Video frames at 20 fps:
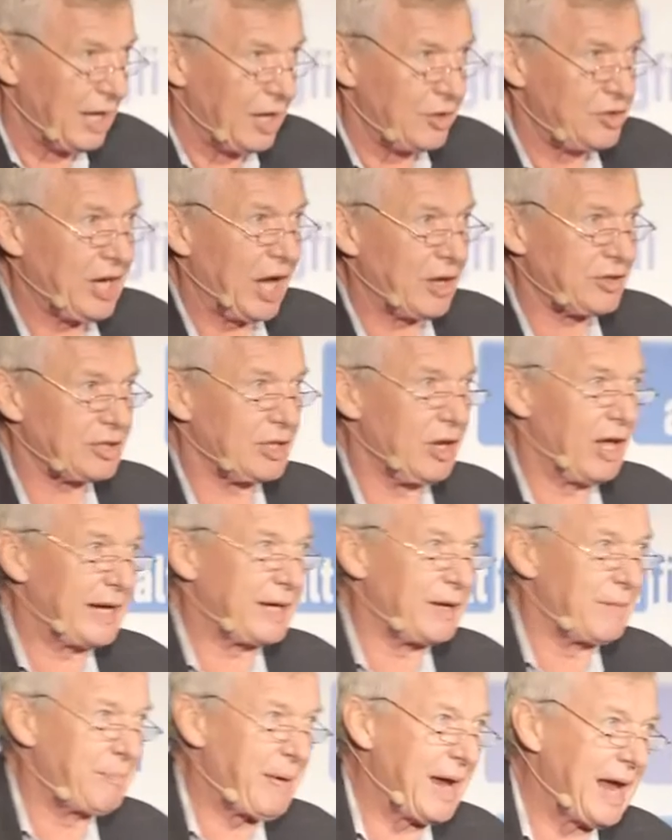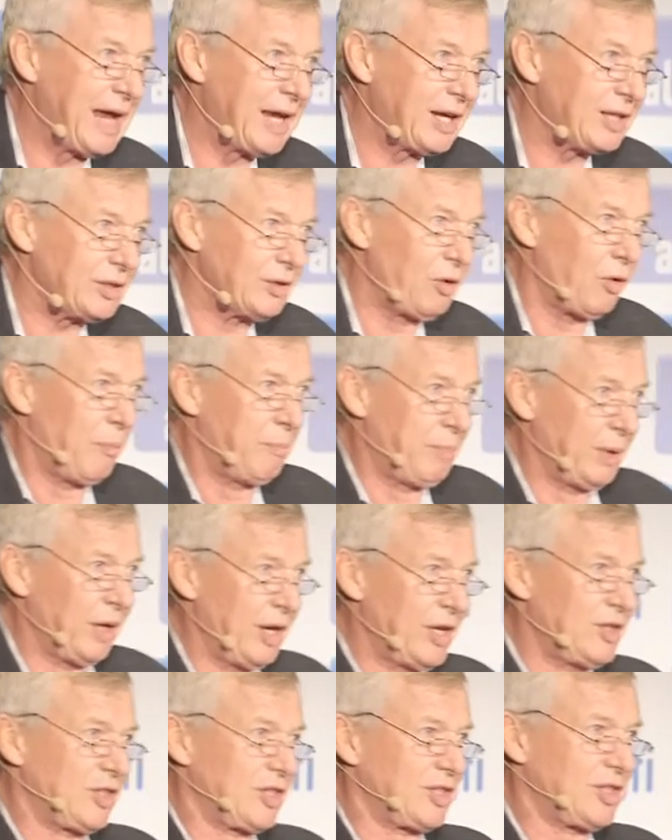just like a bank or
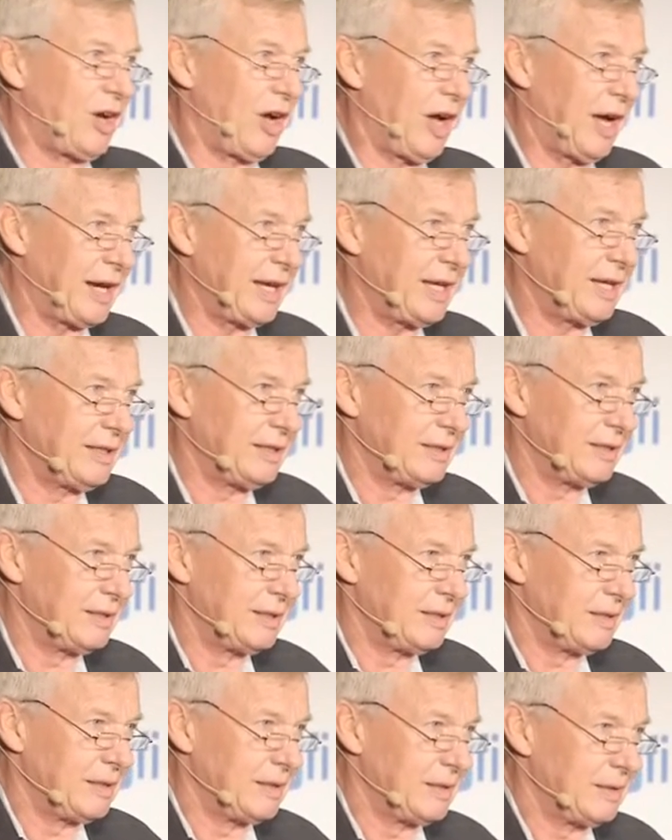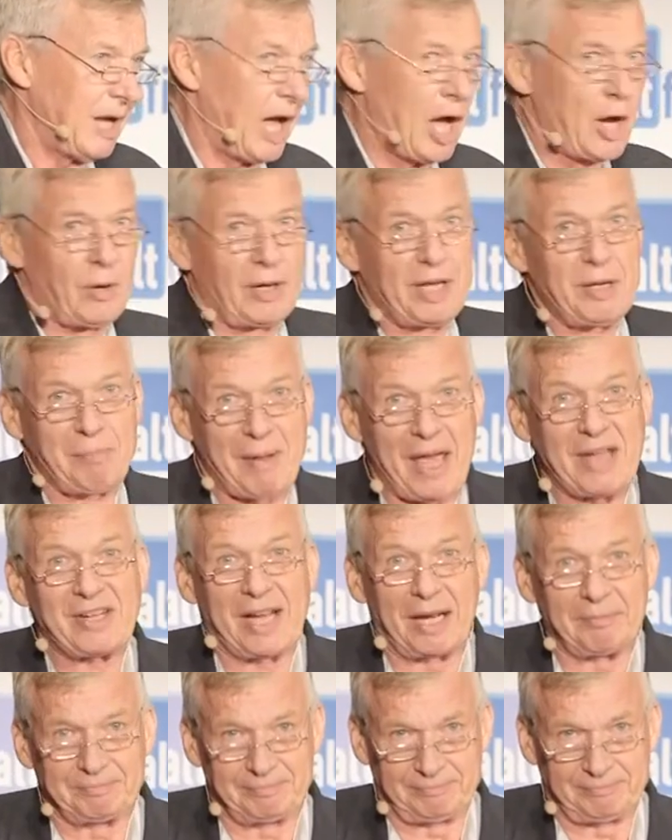building society, only better.